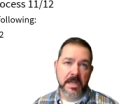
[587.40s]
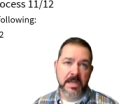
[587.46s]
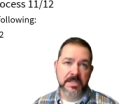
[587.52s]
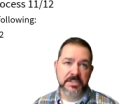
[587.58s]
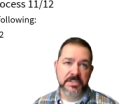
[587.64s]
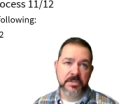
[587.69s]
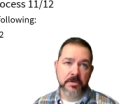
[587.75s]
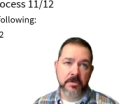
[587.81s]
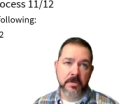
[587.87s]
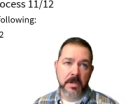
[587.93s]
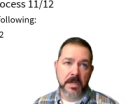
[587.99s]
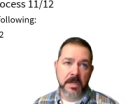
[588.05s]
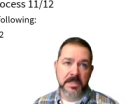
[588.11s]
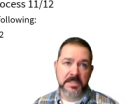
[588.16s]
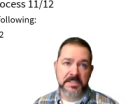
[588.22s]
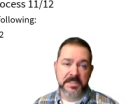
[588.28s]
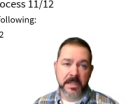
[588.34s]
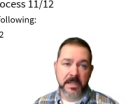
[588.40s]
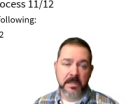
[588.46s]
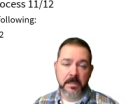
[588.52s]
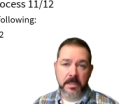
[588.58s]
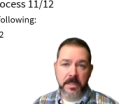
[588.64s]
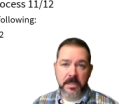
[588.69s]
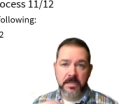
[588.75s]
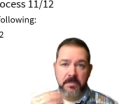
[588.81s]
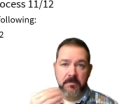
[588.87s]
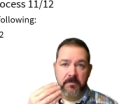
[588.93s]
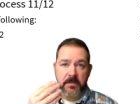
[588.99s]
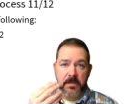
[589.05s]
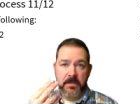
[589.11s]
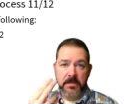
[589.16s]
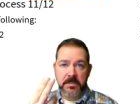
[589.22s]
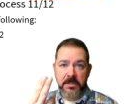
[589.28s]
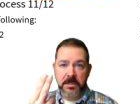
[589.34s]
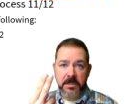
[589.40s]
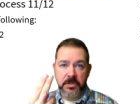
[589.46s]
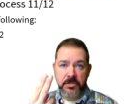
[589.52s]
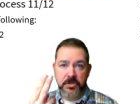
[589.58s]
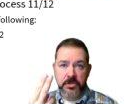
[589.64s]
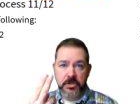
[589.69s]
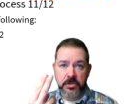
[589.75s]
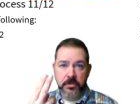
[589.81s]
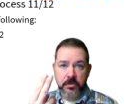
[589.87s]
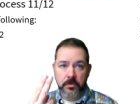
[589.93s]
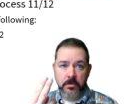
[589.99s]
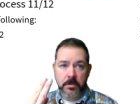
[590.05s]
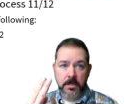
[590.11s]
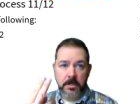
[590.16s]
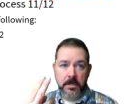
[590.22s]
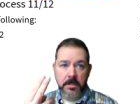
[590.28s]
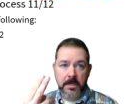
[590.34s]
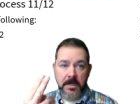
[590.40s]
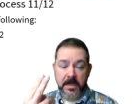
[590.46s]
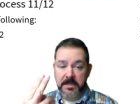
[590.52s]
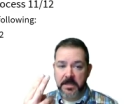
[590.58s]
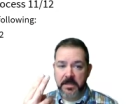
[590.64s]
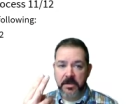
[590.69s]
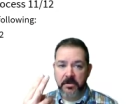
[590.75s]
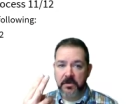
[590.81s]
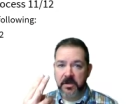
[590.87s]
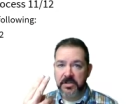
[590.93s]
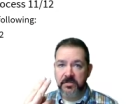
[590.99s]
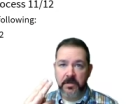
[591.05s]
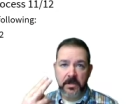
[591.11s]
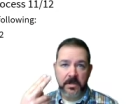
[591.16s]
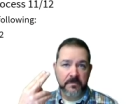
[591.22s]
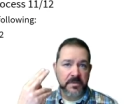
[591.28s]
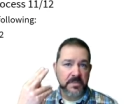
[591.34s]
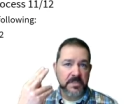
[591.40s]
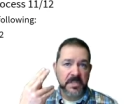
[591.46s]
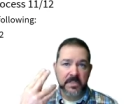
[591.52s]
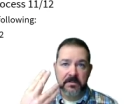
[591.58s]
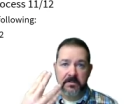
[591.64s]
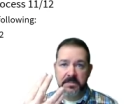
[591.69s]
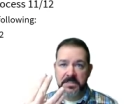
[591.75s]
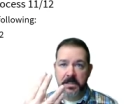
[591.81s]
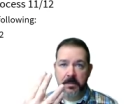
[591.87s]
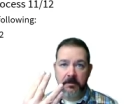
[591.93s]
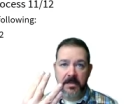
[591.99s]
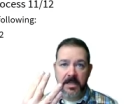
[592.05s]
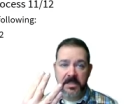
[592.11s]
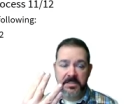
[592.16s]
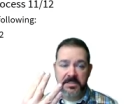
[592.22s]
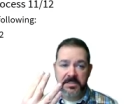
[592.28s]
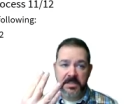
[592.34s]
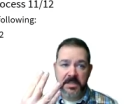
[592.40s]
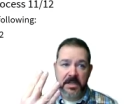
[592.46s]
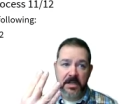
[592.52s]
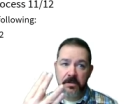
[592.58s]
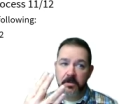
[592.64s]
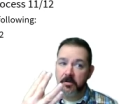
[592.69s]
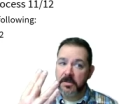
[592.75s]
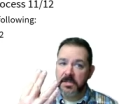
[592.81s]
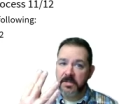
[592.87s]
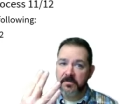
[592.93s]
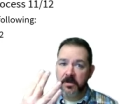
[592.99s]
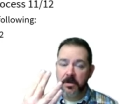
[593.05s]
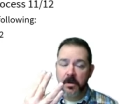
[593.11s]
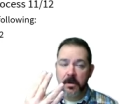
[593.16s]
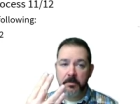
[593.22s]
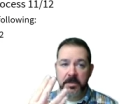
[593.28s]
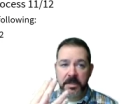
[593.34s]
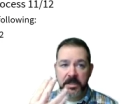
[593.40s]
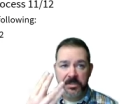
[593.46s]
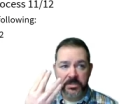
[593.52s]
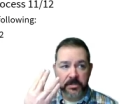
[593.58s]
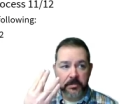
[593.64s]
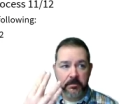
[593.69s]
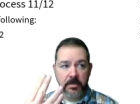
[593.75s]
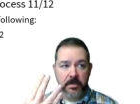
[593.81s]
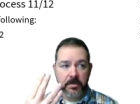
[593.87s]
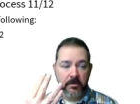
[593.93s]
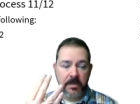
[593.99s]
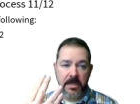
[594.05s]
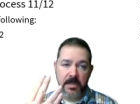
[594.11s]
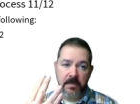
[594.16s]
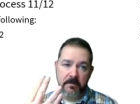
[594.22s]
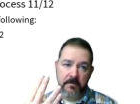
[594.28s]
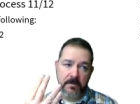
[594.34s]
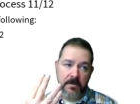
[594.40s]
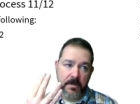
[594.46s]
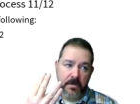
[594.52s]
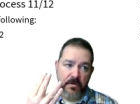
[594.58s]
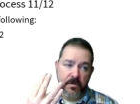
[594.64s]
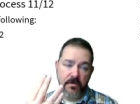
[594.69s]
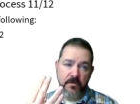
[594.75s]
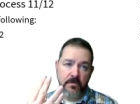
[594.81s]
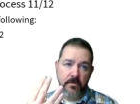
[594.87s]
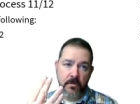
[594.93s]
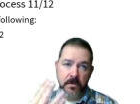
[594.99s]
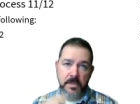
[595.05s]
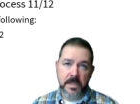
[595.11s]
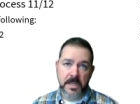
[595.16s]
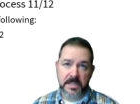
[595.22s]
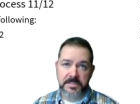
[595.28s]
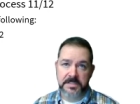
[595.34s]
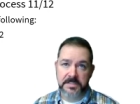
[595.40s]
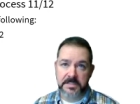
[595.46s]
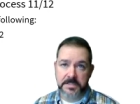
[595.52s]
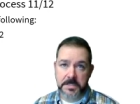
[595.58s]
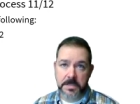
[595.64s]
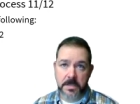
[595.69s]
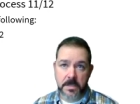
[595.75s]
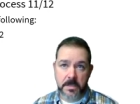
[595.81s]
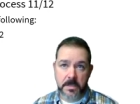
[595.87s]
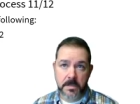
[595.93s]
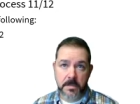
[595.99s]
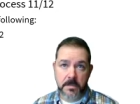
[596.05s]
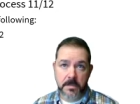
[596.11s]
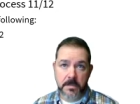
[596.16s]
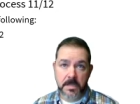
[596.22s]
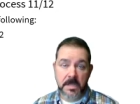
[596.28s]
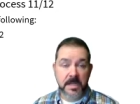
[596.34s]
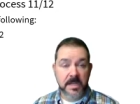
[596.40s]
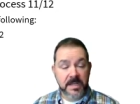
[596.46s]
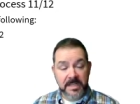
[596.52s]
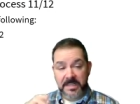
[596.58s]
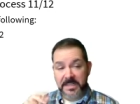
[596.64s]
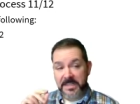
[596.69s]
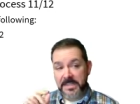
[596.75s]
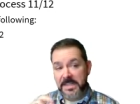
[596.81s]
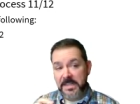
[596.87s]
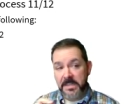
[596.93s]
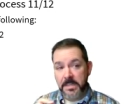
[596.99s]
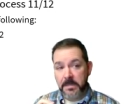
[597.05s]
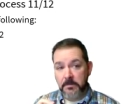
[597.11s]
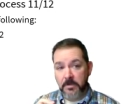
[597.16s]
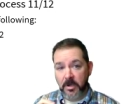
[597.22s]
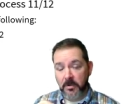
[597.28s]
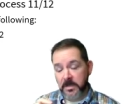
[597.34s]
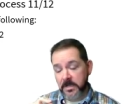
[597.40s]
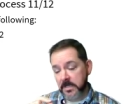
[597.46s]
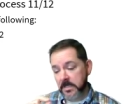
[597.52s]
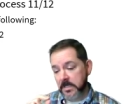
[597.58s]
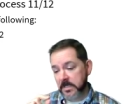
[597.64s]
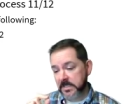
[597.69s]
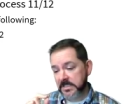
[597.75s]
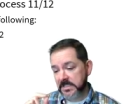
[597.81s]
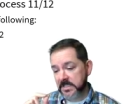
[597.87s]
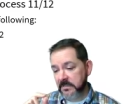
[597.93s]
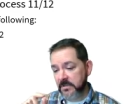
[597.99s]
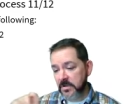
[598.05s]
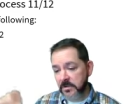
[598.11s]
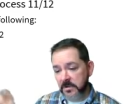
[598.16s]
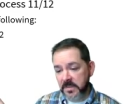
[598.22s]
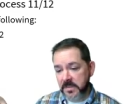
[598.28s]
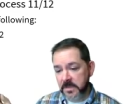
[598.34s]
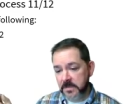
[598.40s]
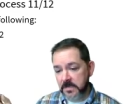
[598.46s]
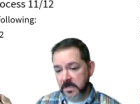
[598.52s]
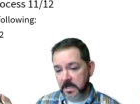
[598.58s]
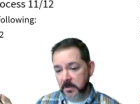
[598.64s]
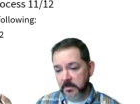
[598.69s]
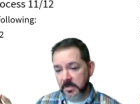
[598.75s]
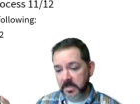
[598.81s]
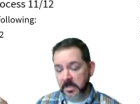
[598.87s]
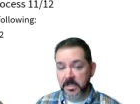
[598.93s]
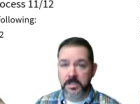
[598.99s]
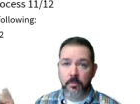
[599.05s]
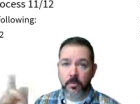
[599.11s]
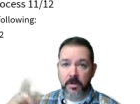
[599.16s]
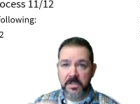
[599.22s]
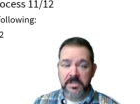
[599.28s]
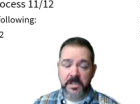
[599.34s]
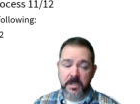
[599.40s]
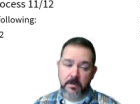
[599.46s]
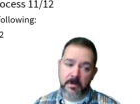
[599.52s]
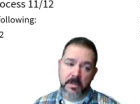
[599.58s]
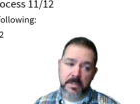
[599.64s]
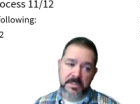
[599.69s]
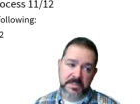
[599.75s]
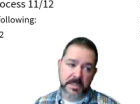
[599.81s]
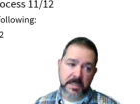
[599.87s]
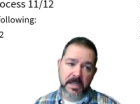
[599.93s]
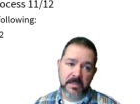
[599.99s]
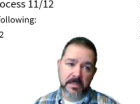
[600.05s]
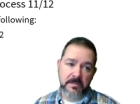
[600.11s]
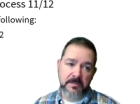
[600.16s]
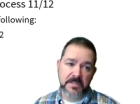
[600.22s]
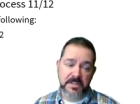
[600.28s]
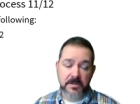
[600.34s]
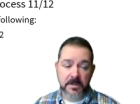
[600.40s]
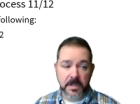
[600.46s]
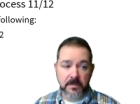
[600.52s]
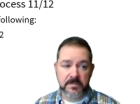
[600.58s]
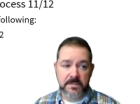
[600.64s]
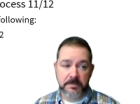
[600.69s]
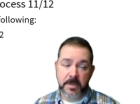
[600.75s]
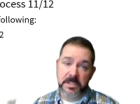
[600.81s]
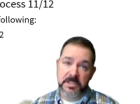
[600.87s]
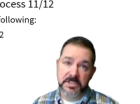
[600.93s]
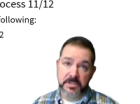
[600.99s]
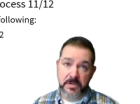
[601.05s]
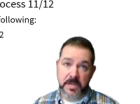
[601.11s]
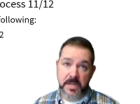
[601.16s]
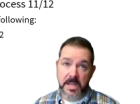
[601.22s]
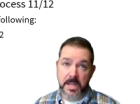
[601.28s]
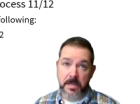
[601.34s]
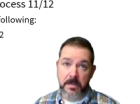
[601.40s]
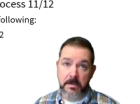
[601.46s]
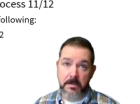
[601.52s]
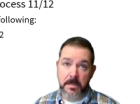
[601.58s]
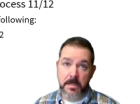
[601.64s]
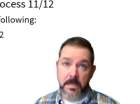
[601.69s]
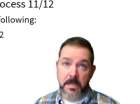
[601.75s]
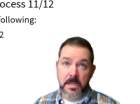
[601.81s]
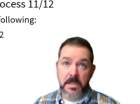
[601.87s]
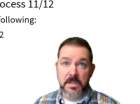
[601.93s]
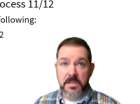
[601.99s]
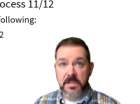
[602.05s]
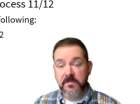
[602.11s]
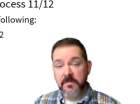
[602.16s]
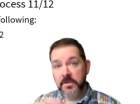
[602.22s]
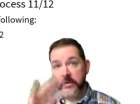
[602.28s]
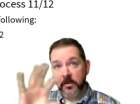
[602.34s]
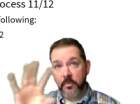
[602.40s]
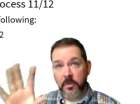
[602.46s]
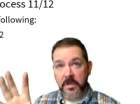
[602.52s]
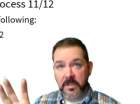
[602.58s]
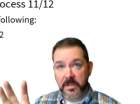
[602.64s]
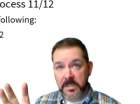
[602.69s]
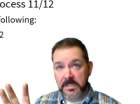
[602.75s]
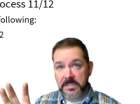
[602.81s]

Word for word: as your second elective to get your two. And then in grade 12, you take those same classes again or a different combination, but you would have your four classes. The neat thing about it is if you're in theater company and you want to take one of these electives and you have space, you can. If you're in one of